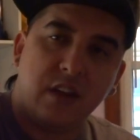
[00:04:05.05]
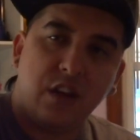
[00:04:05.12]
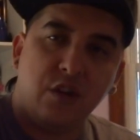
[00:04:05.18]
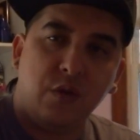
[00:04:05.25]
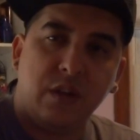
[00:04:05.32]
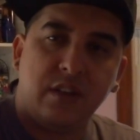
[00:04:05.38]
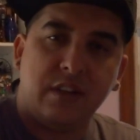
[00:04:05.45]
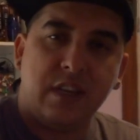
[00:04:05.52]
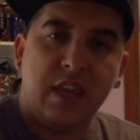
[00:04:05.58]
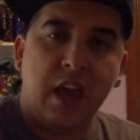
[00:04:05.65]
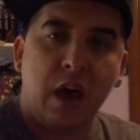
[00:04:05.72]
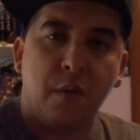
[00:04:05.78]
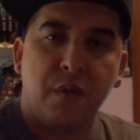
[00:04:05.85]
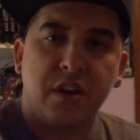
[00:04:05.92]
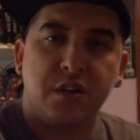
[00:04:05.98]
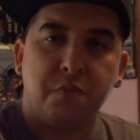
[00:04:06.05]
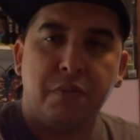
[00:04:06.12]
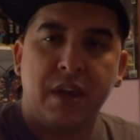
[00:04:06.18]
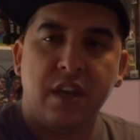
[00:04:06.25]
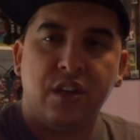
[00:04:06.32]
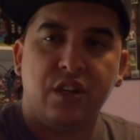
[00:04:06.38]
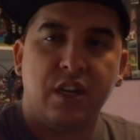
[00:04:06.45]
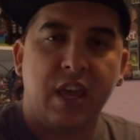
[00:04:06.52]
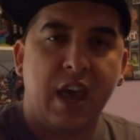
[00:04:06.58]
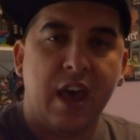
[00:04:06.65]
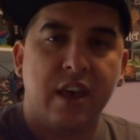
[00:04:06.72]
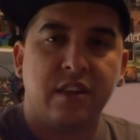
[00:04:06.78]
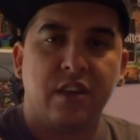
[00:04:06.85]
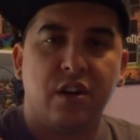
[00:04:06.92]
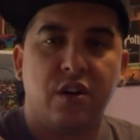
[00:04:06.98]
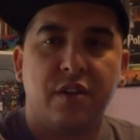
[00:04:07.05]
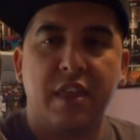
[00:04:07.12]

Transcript: And you can see how much pink she has in her.